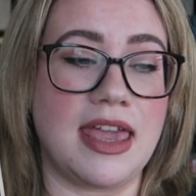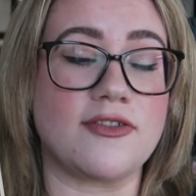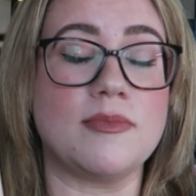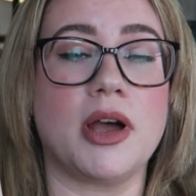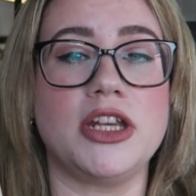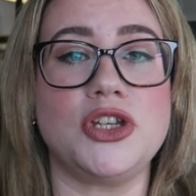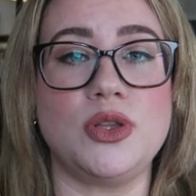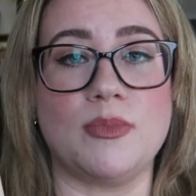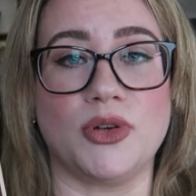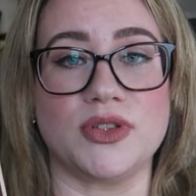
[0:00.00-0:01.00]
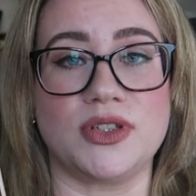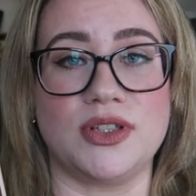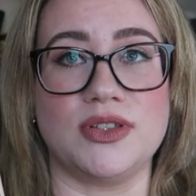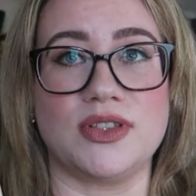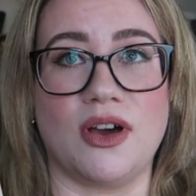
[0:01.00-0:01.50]
it reminds you that
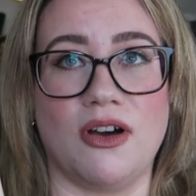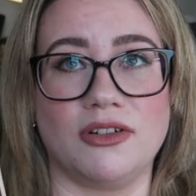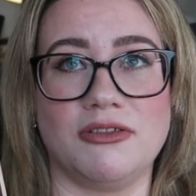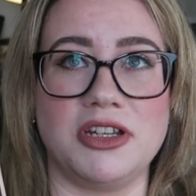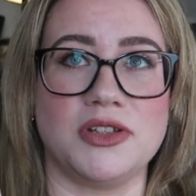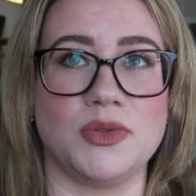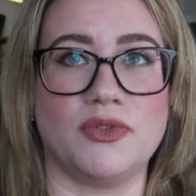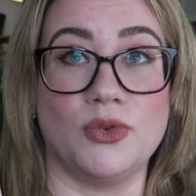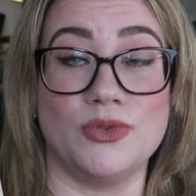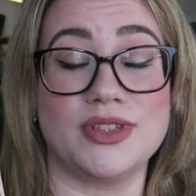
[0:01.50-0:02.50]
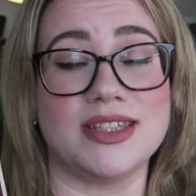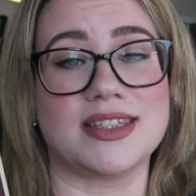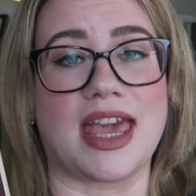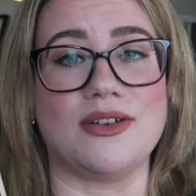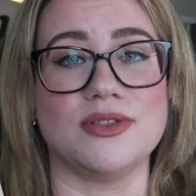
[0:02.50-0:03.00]
monsters aren't creatures of horns and
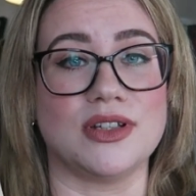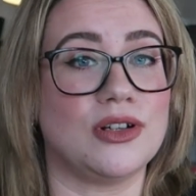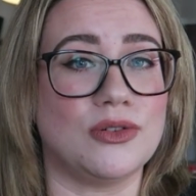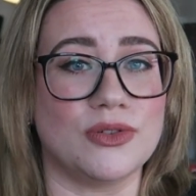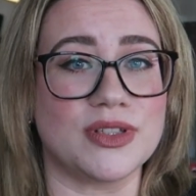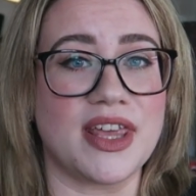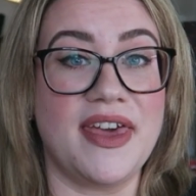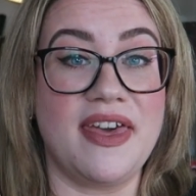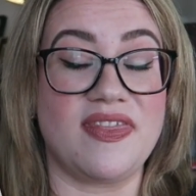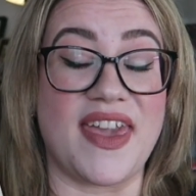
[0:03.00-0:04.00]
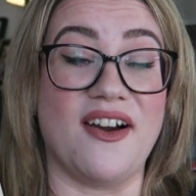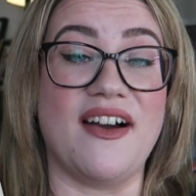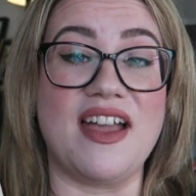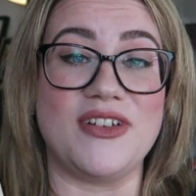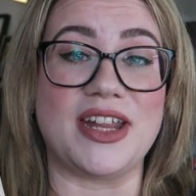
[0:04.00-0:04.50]
scales and claws. They
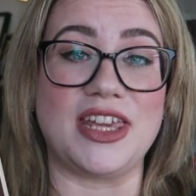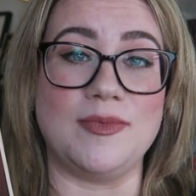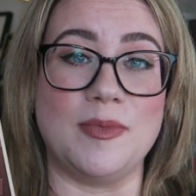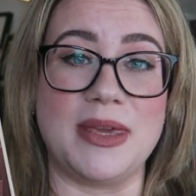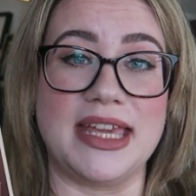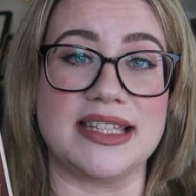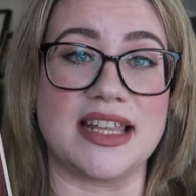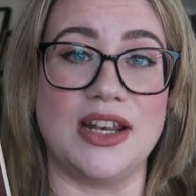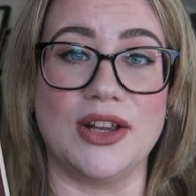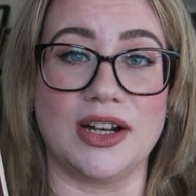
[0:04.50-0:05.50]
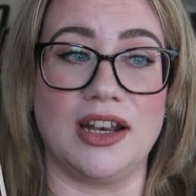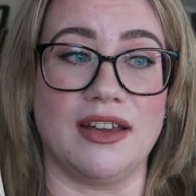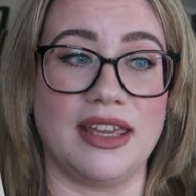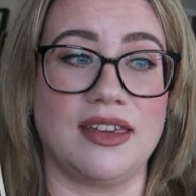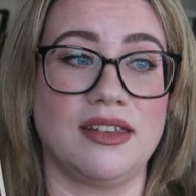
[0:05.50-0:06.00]
are everyday human beings that look
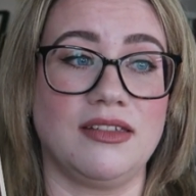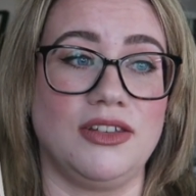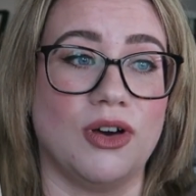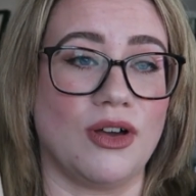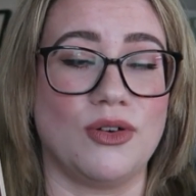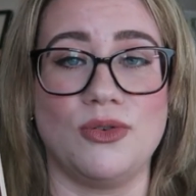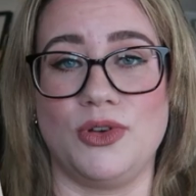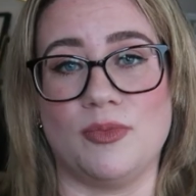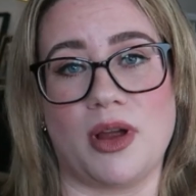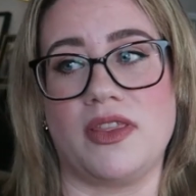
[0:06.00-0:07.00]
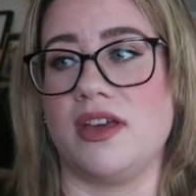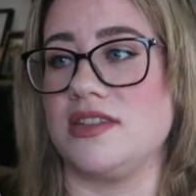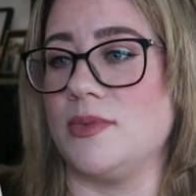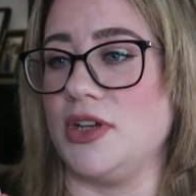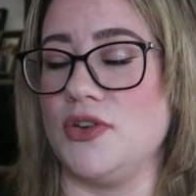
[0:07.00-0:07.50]
like your uncle, your brother,
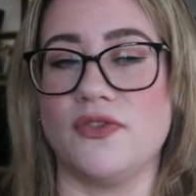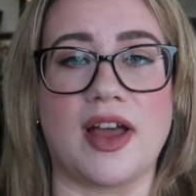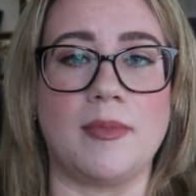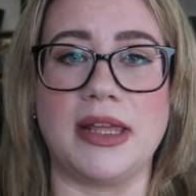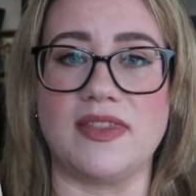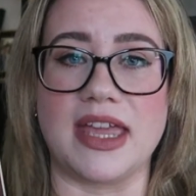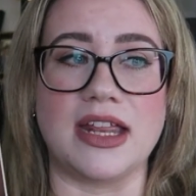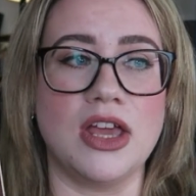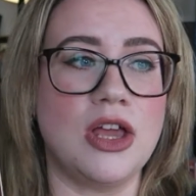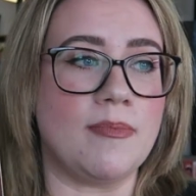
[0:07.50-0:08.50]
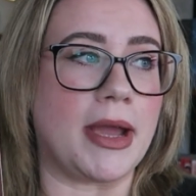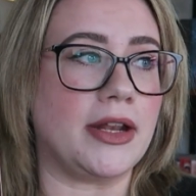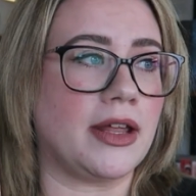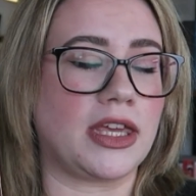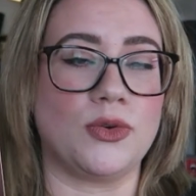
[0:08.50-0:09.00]
someone in your family. They might
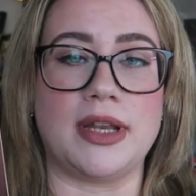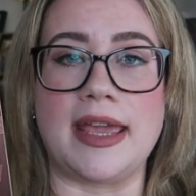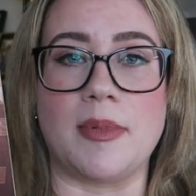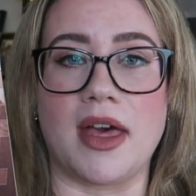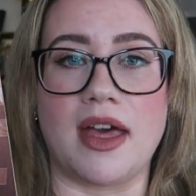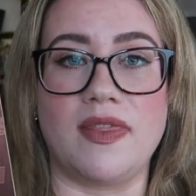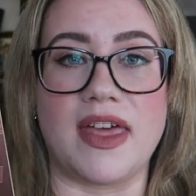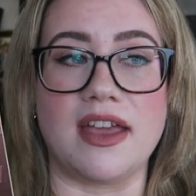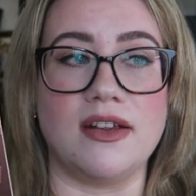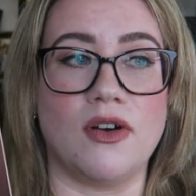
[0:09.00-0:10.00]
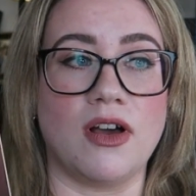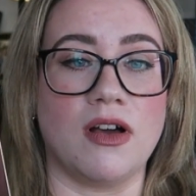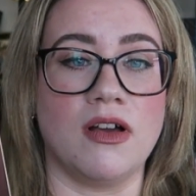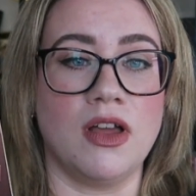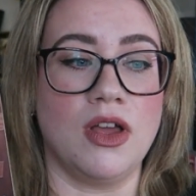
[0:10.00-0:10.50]
look like your neighbor, and they
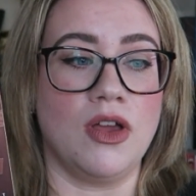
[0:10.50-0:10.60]
are